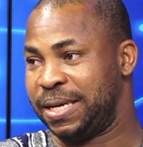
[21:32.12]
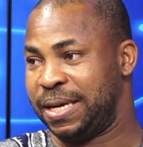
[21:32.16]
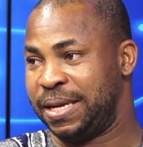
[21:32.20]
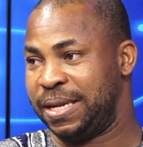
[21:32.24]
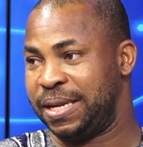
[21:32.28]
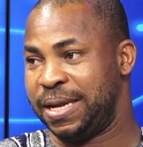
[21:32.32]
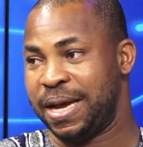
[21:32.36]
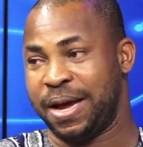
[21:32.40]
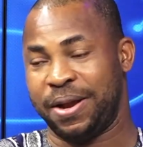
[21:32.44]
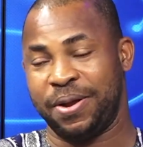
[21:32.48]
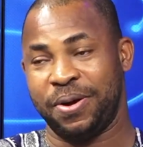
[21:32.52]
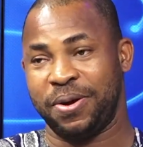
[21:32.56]

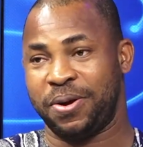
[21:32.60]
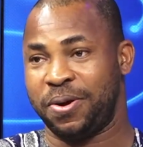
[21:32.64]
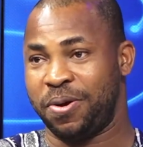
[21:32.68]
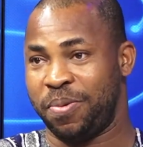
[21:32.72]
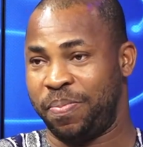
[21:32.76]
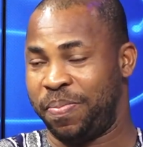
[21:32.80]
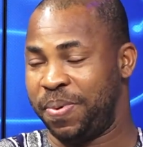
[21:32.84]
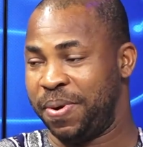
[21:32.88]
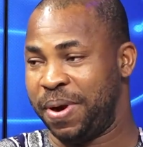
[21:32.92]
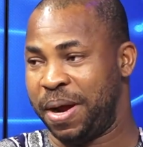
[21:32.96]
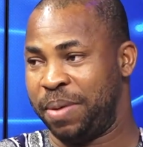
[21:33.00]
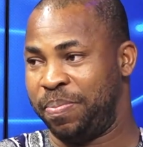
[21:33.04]
They are not
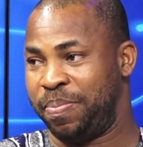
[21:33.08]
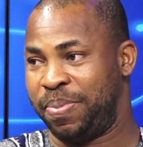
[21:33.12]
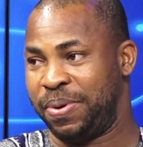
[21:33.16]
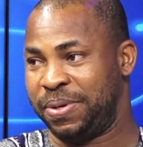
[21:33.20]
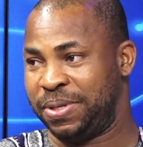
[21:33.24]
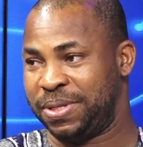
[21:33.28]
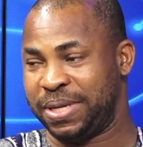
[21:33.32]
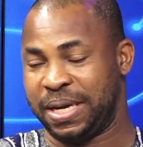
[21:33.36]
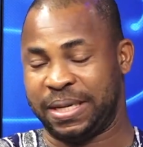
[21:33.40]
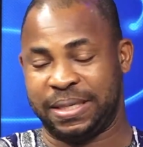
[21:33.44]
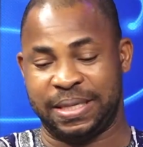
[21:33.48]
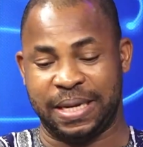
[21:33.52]
copyright
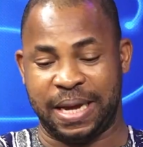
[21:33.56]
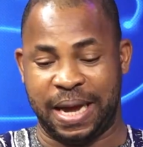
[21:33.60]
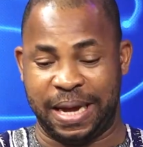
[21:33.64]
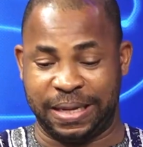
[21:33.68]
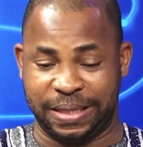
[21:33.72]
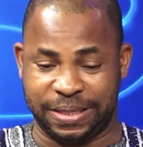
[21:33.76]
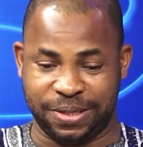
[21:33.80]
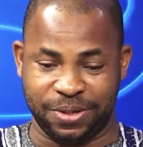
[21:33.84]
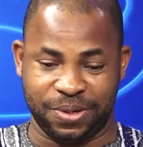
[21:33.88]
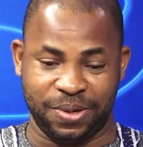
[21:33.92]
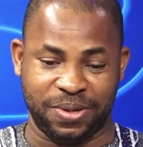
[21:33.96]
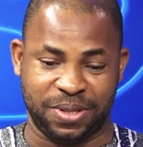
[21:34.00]
protected
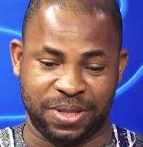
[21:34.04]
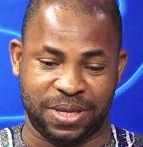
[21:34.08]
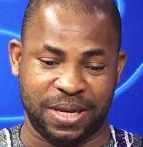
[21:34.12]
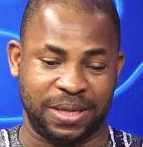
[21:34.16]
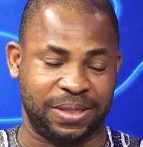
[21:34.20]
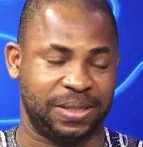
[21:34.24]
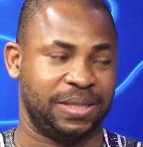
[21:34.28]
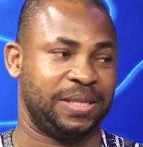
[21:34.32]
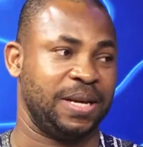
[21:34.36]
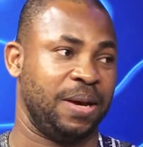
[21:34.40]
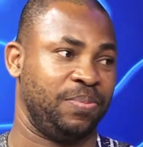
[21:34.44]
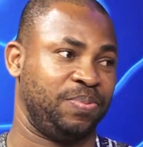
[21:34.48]
until you take
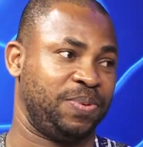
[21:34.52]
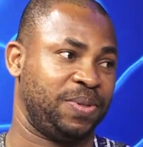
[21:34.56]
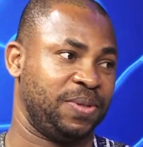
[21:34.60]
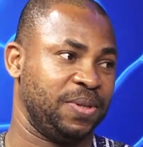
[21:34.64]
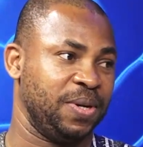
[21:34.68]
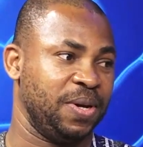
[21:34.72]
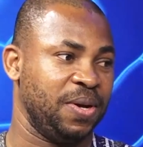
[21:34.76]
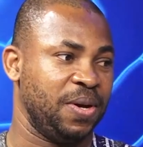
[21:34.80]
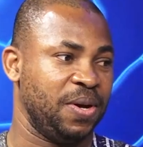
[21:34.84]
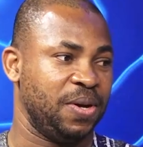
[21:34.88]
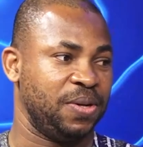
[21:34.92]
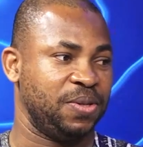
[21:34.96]
steps
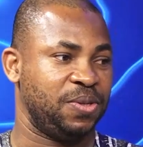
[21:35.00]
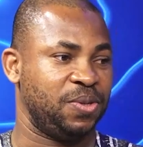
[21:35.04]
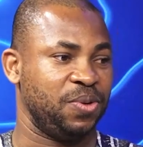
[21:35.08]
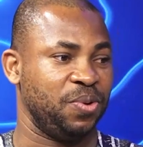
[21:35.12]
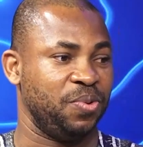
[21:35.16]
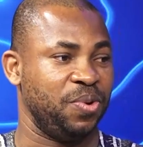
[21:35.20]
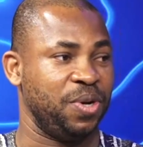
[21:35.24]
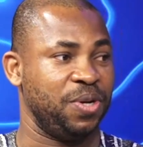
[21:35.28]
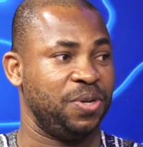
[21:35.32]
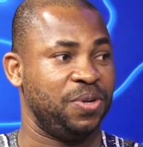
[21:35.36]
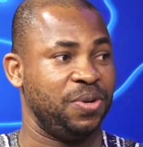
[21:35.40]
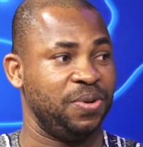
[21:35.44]
to
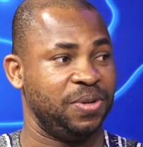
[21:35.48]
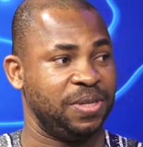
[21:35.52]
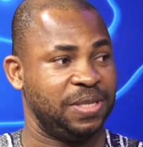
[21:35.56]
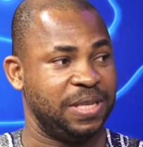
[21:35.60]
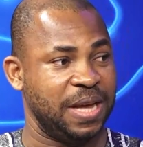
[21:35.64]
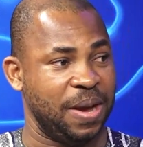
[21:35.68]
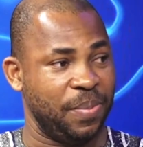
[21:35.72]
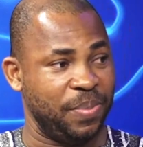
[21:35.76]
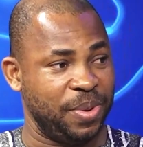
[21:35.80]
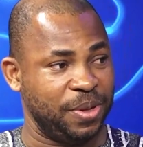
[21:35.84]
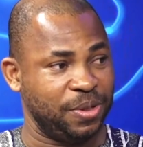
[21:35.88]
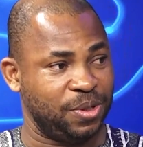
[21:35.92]
reduce
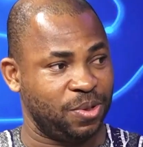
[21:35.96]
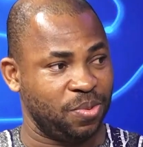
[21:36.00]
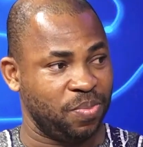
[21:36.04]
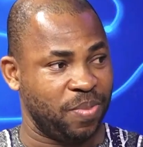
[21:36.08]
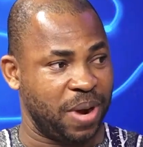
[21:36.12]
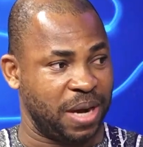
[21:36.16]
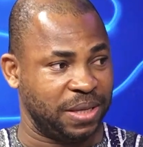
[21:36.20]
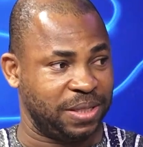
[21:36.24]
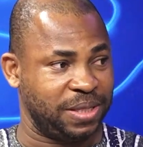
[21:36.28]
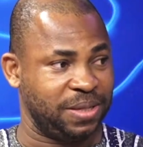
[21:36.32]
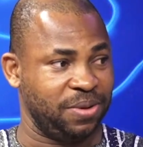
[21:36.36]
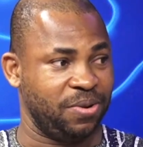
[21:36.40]
them into
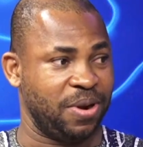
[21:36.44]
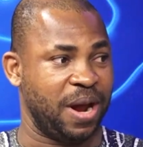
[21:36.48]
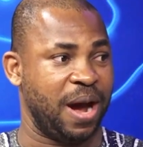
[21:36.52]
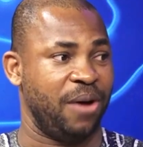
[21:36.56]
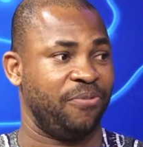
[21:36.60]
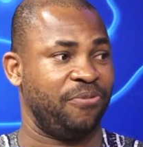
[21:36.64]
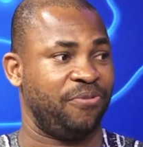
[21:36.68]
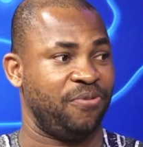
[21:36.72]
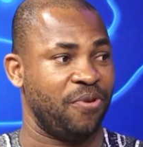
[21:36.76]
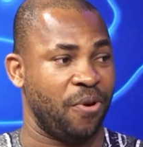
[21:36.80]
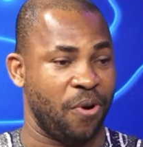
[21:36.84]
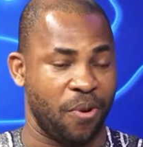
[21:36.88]
material
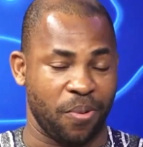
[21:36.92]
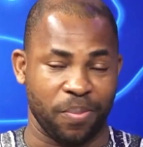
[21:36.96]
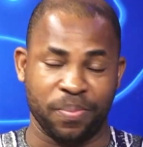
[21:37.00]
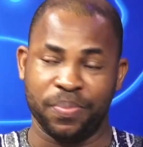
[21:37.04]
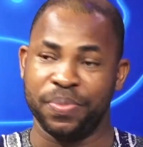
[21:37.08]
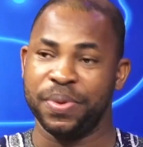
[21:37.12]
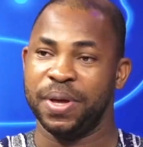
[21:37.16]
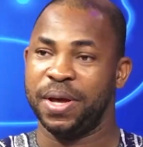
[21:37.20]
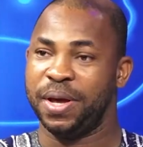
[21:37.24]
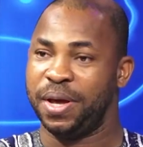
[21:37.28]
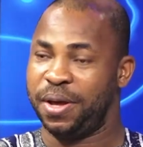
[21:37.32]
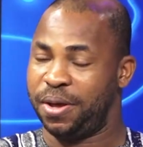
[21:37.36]
form.
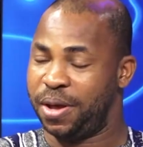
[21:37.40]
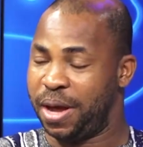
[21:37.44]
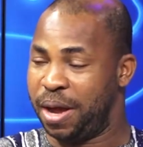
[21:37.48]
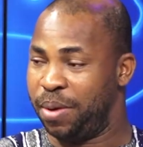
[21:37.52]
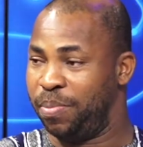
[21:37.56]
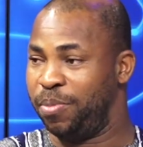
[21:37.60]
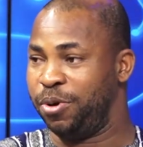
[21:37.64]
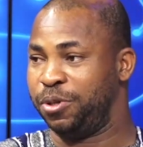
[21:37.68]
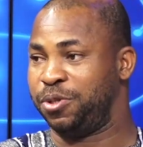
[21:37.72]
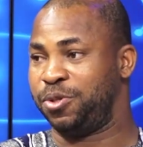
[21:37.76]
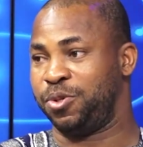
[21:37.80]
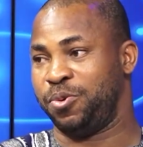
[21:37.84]
You're
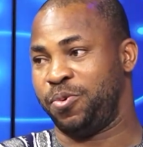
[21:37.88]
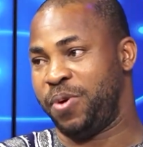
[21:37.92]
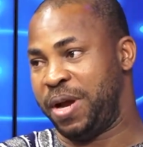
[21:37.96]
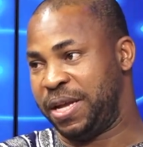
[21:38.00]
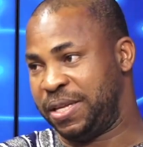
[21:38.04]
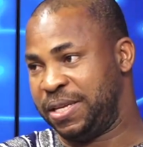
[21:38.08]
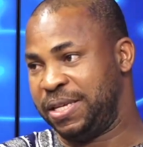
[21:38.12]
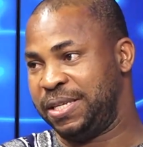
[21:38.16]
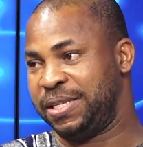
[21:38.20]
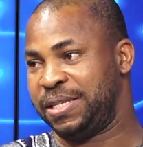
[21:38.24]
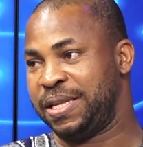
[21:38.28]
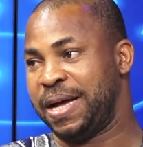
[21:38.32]
able to
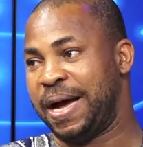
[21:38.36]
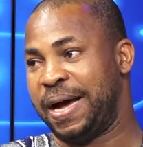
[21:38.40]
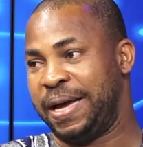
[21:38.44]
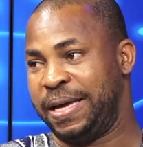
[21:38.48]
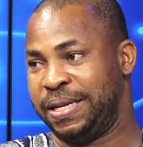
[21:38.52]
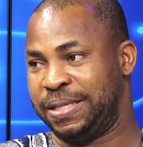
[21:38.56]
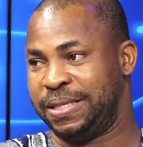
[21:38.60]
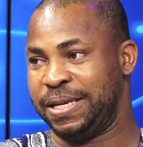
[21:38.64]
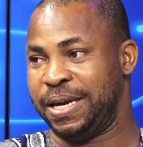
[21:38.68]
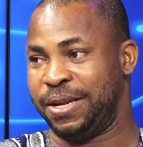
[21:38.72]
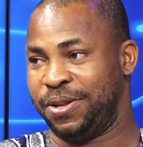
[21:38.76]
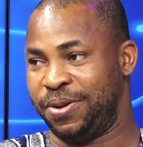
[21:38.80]
register
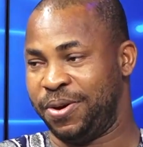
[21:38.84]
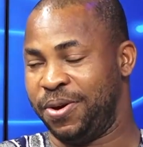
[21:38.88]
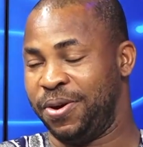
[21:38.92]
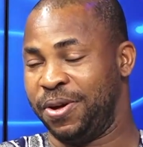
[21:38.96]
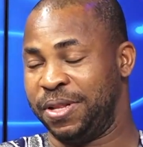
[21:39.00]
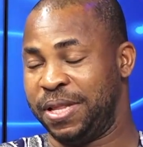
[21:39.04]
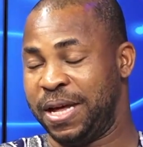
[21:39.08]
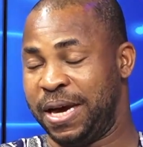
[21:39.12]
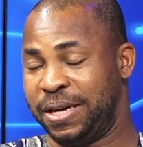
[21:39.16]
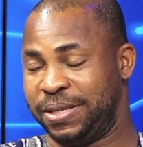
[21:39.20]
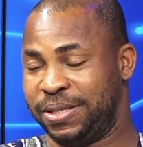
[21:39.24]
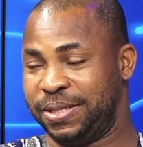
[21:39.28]
it and all
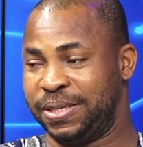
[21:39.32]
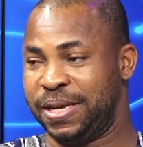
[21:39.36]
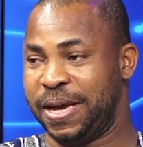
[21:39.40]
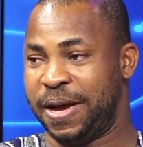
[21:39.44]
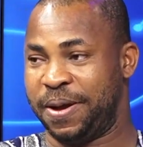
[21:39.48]
that. Yeah.